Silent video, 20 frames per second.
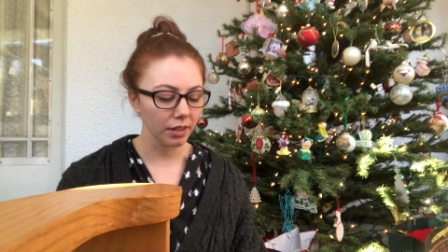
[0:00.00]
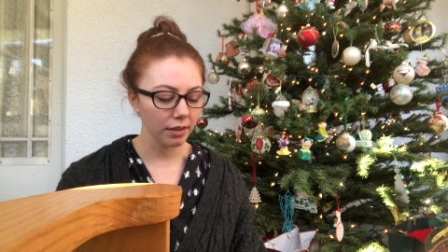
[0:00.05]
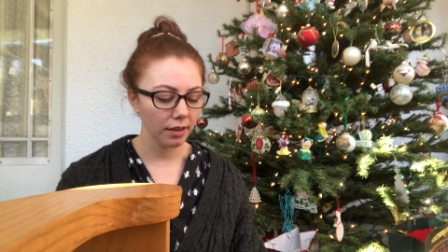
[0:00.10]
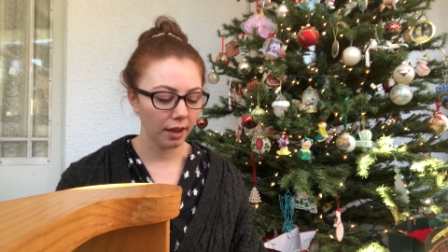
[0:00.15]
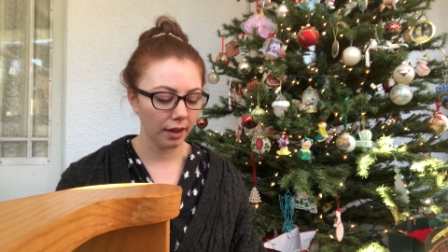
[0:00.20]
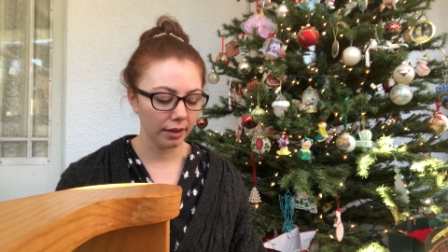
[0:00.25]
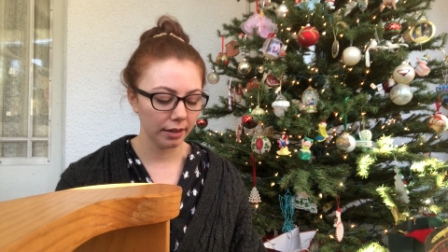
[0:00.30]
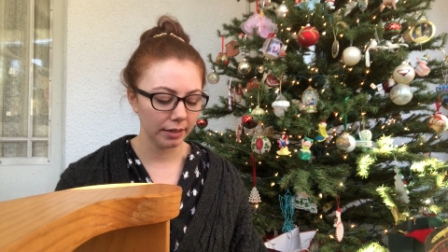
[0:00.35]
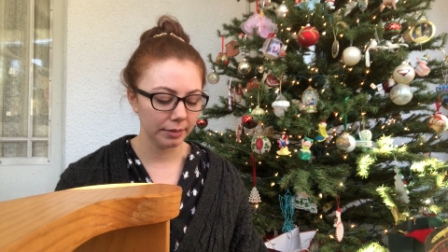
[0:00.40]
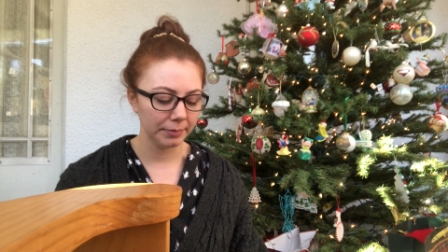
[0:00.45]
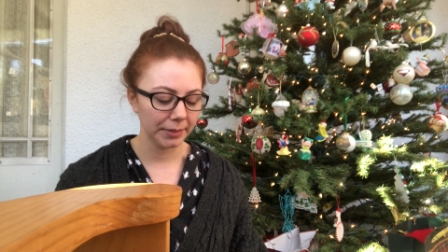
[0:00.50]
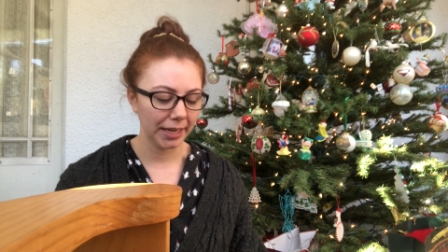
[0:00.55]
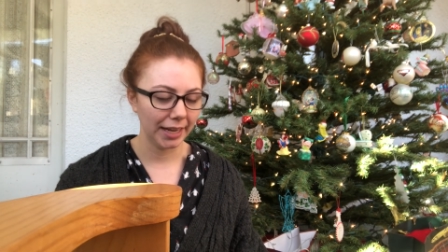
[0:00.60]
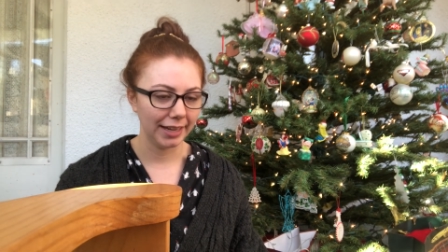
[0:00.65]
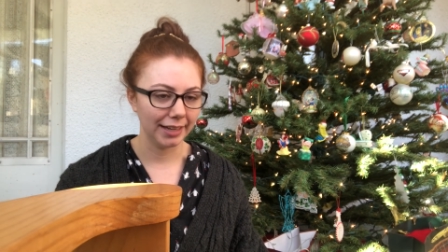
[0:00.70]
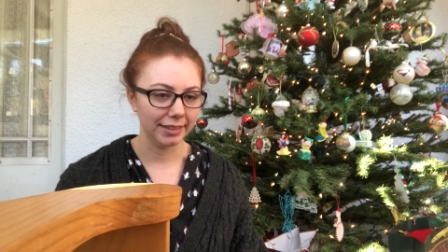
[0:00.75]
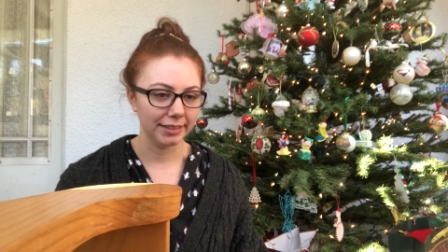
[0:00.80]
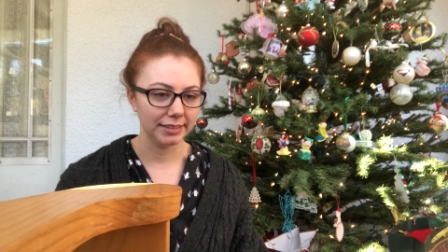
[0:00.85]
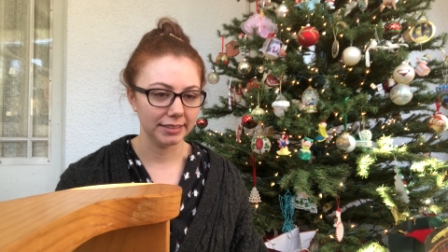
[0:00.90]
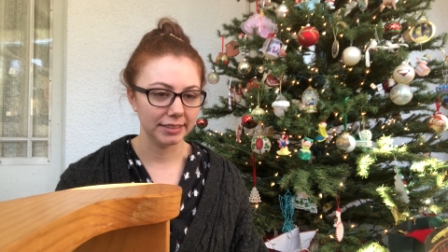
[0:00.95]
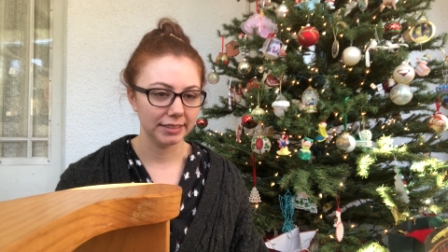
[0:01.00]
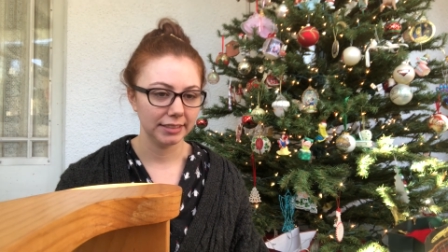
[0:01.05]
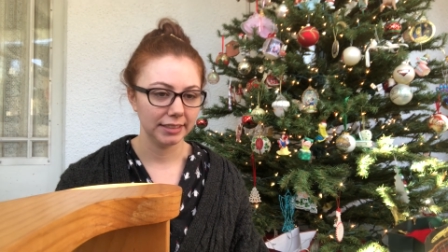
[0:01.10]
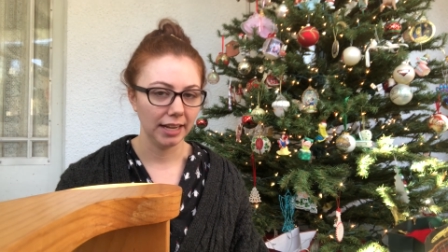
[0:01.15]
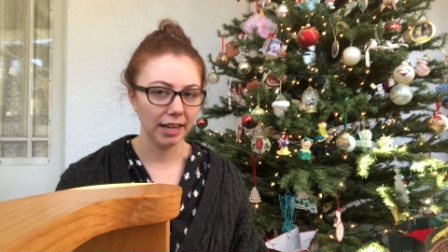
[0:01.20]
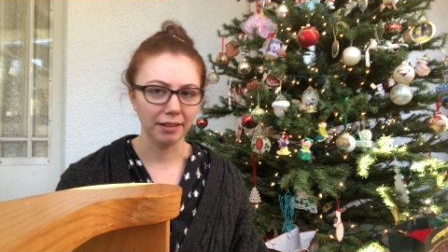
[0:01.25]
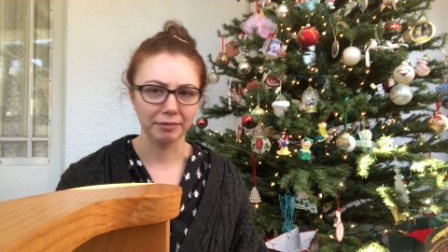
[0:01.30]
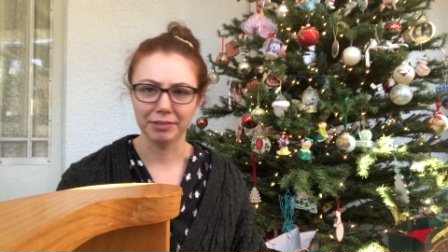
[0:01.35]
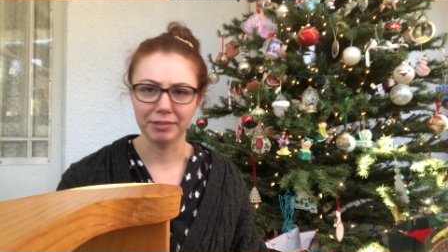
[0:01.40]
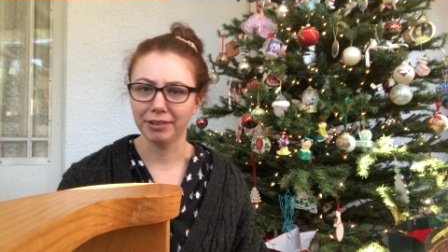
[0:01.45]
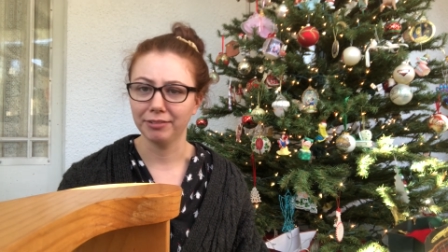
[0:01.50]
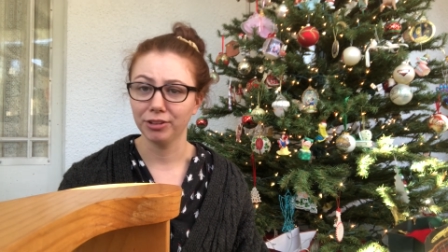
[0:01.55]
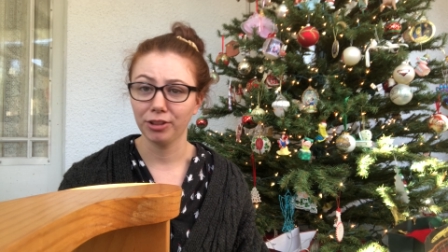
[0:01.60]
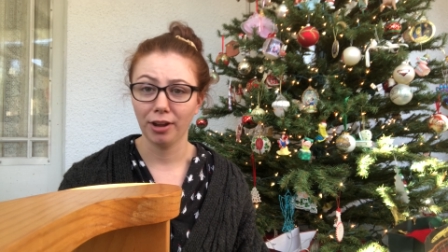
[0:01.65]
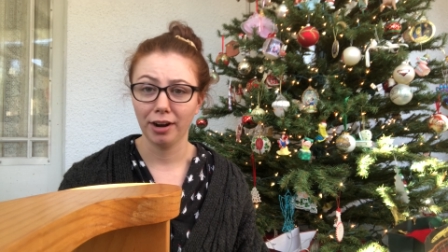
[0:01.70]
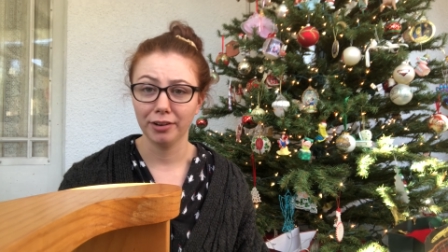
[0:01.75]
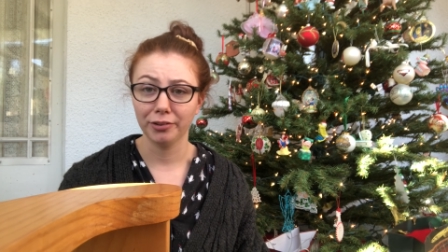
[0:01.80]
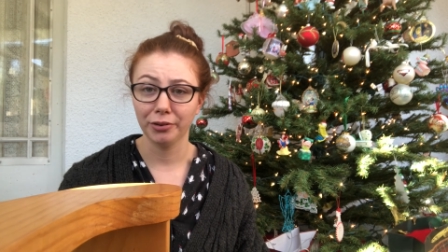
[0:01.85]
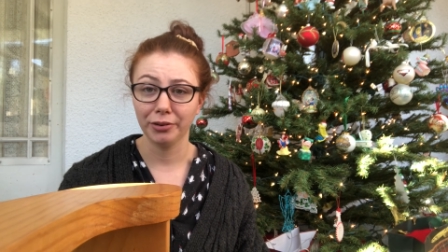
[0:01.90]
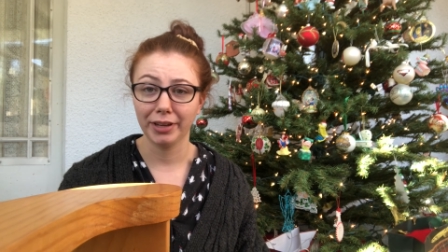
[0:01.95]
Um, and yeah, never
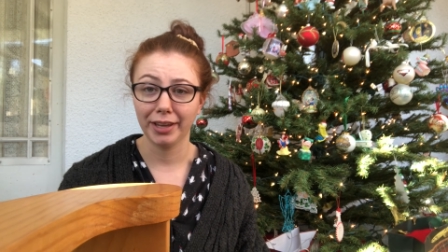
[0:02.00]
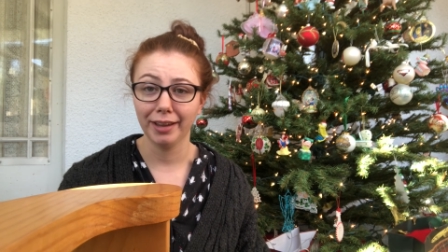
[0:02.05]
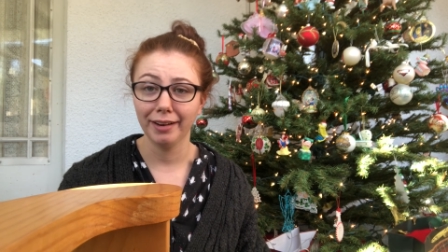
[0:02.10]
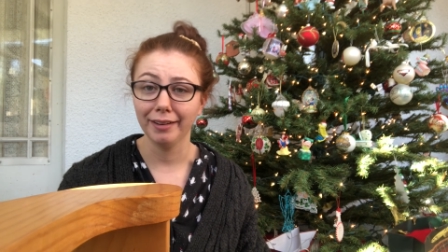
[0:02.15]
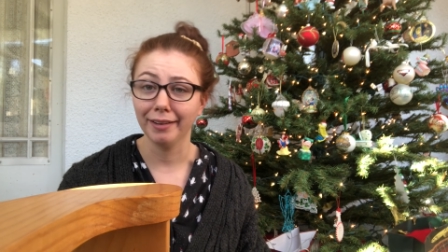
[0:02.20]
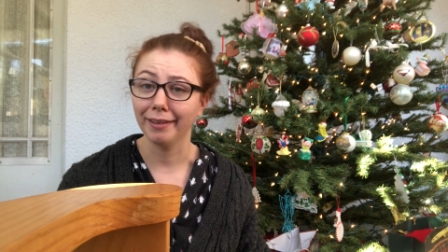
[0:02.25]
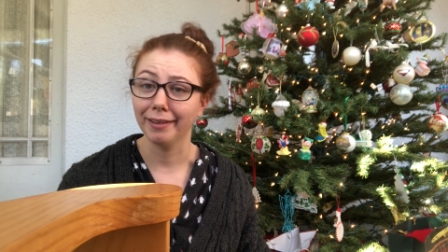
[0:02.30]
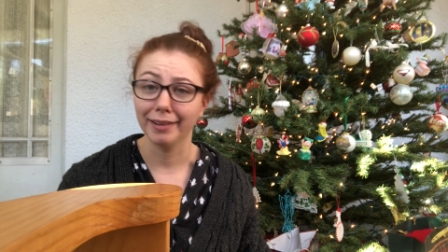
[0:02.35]
thought I'd go to Canada,